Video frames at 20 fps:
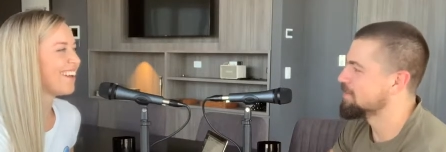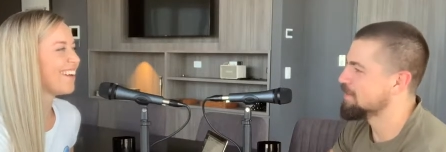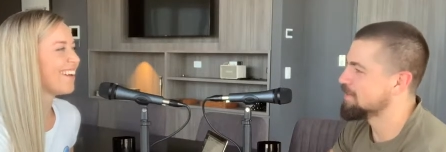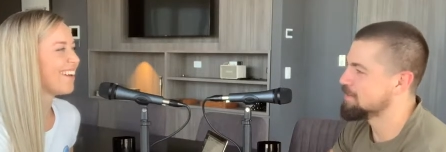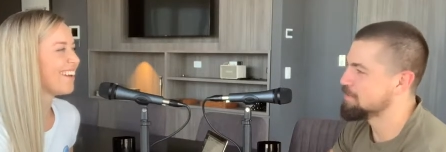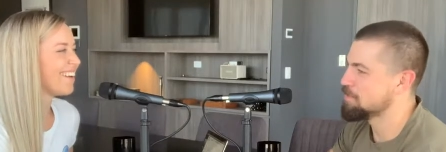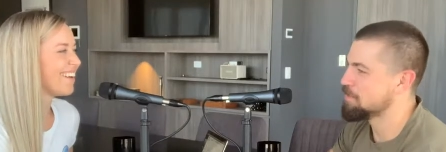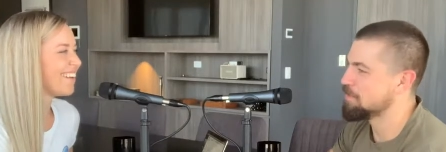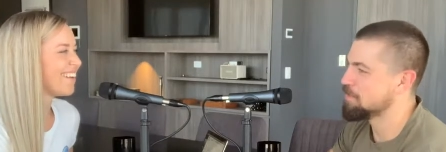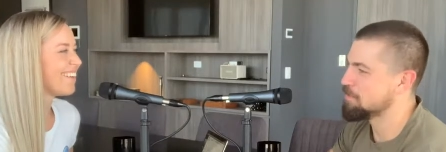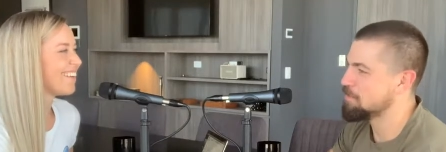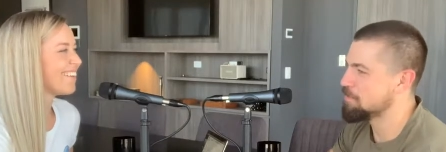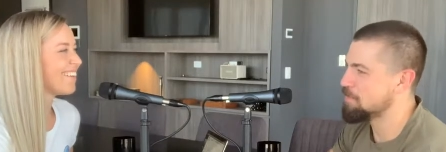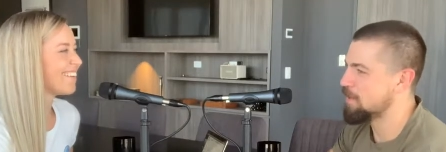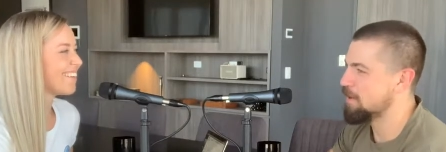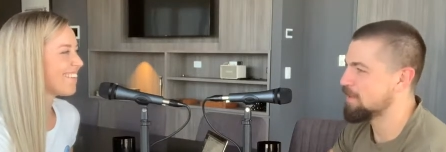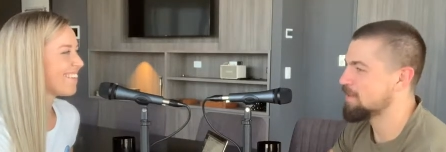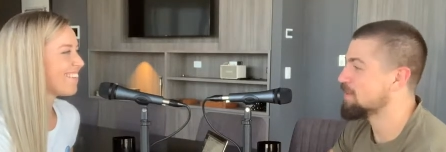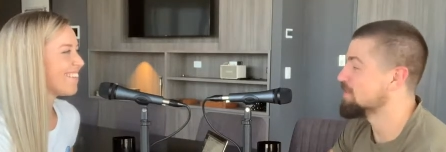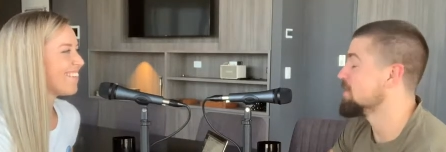Speaker 1: it's, pretty cool.
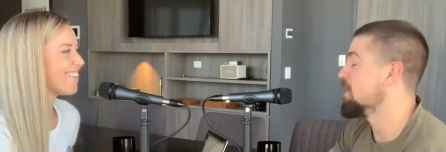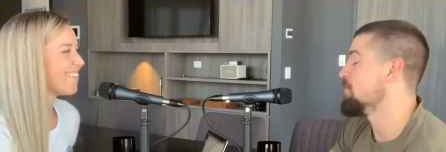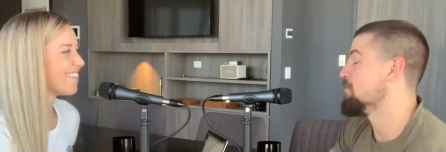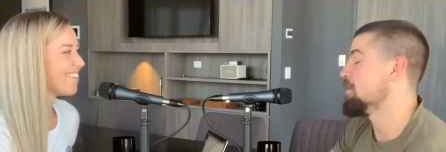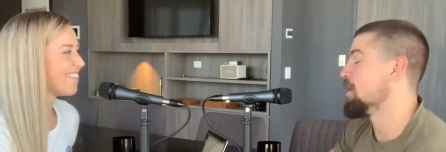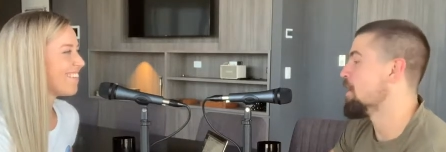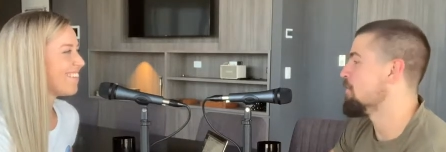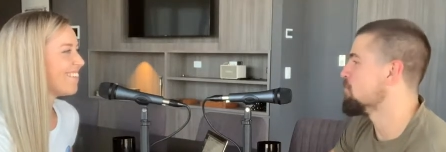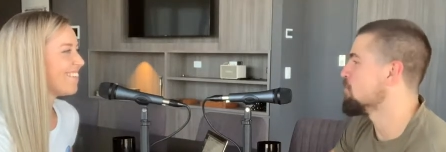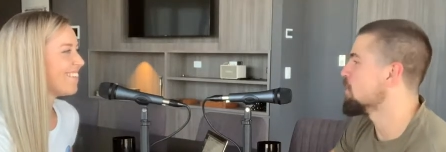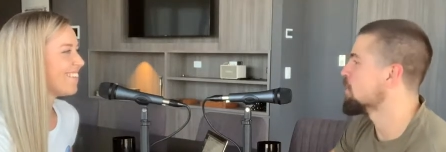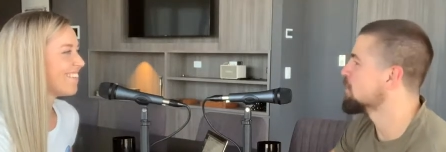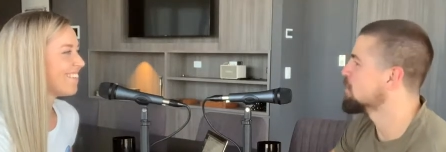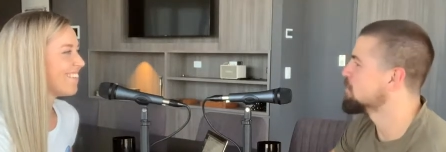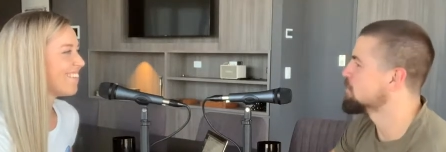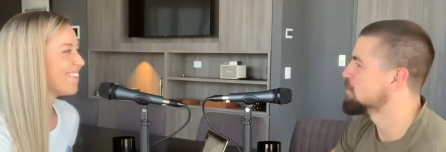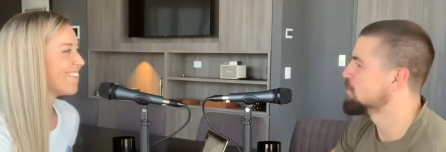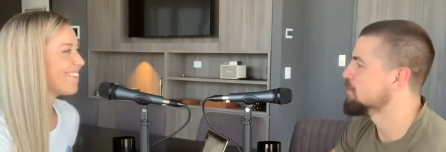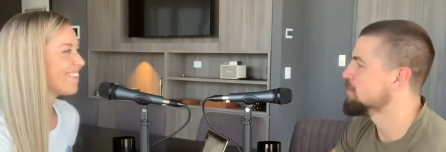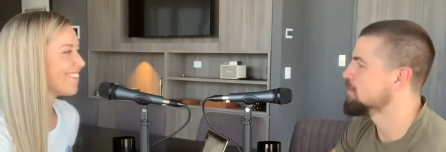Part gets everyone can
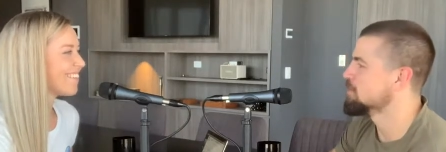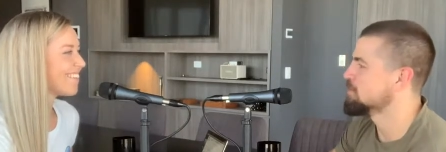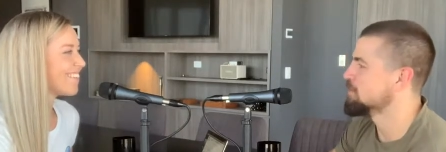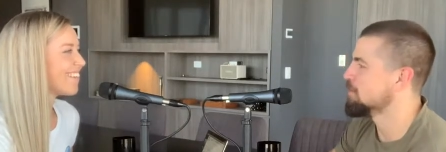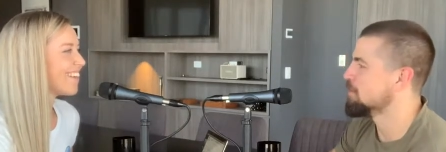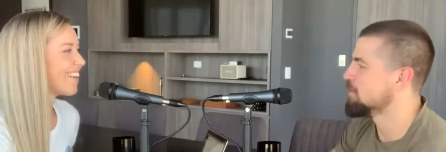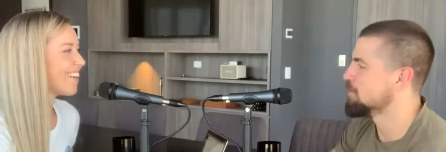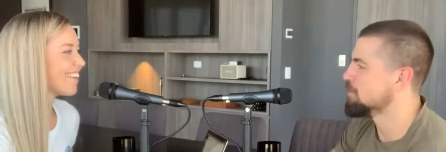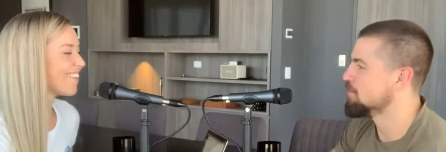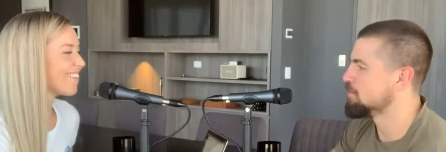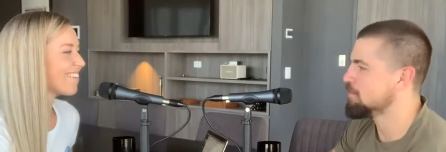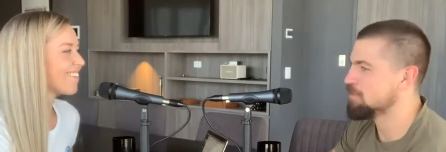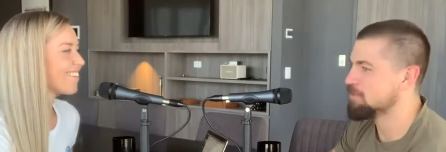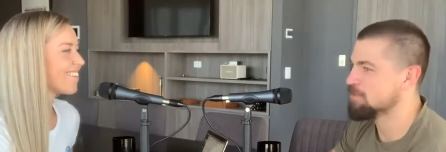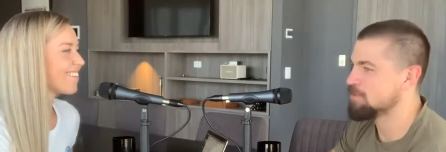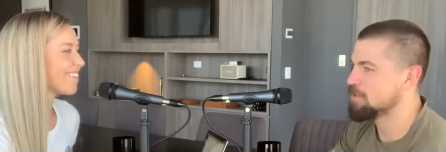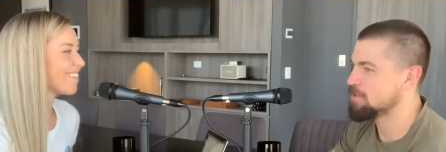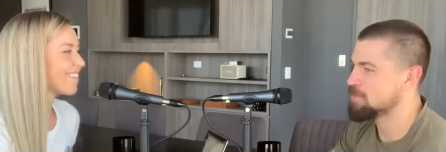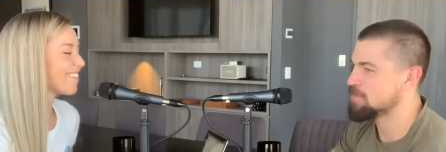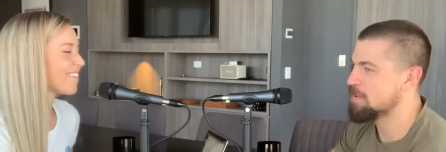do it, so yeah. it
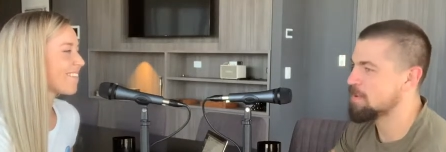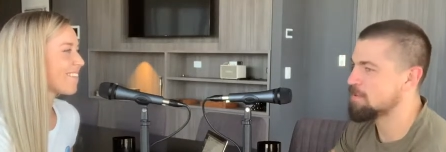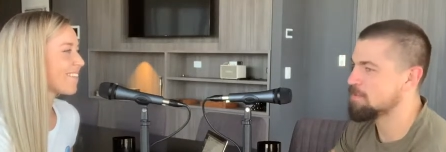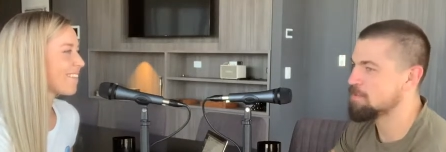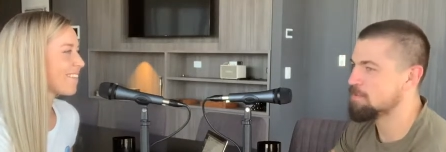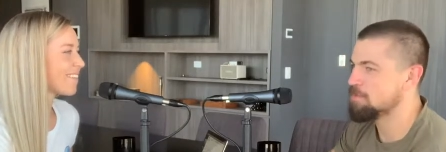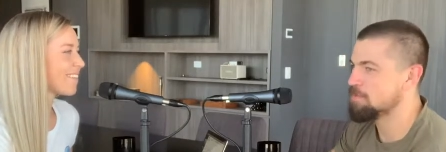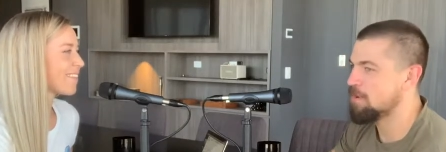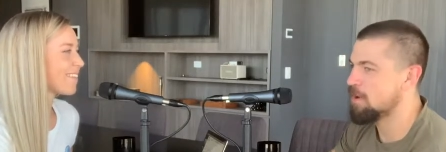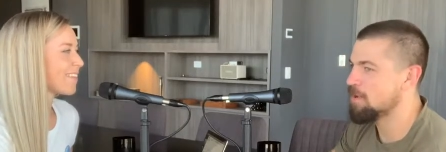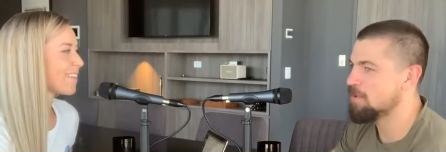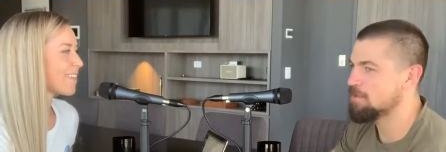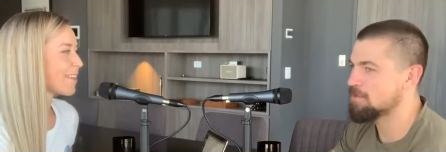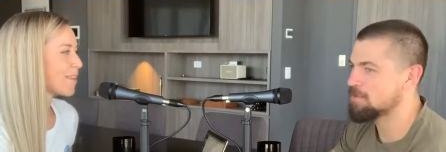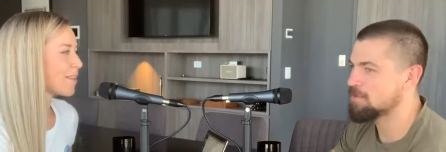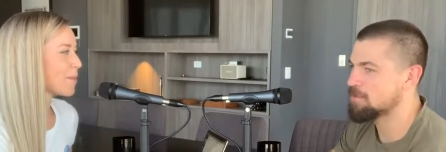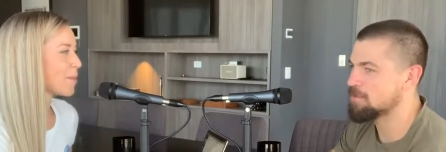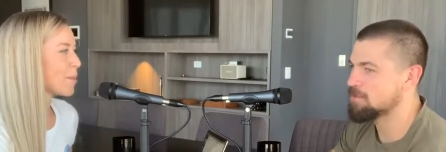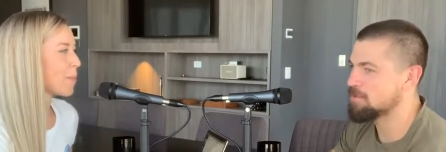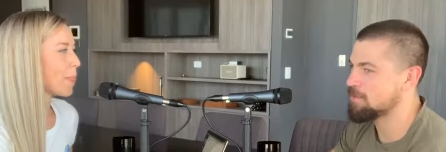doesn't matter who you are, you
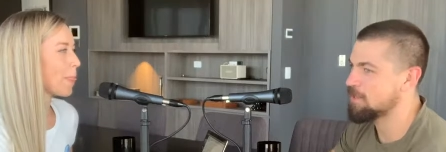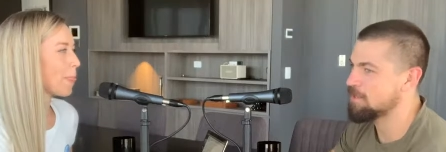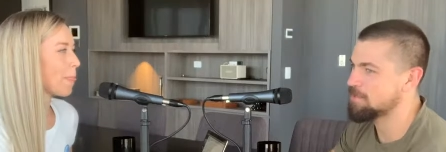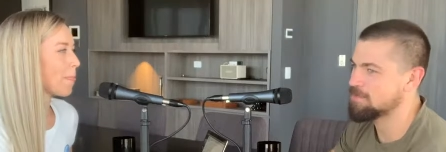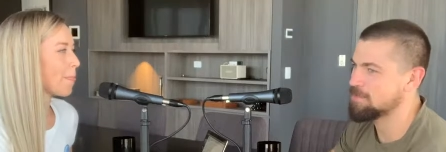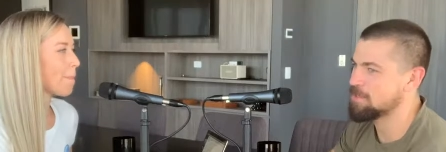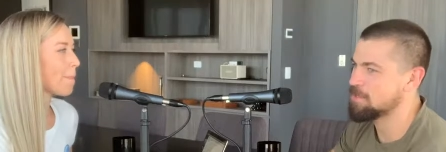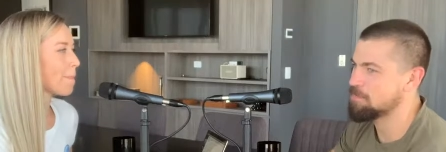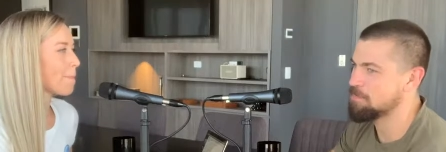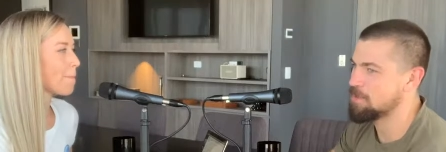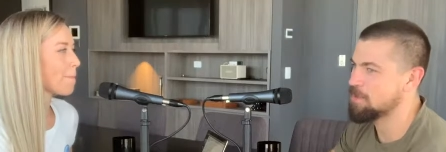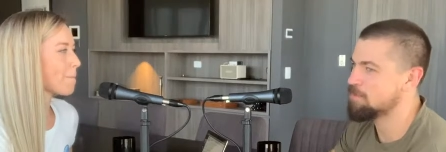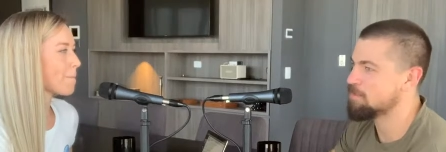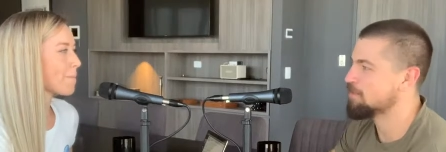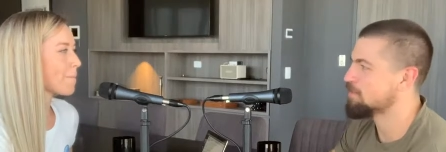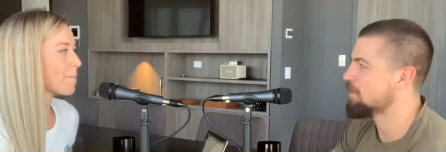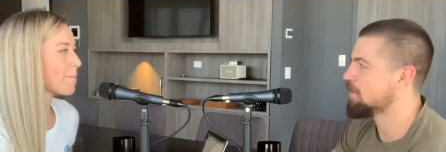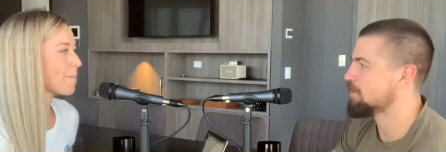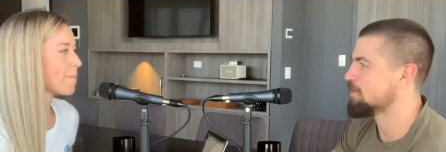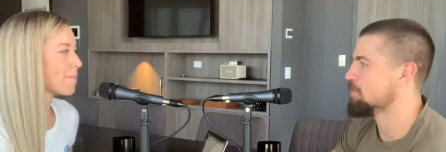get to compete with
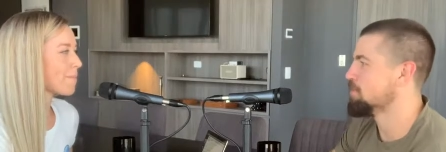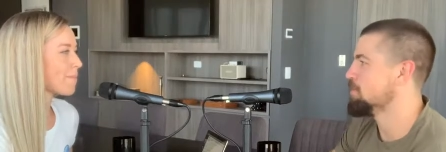like the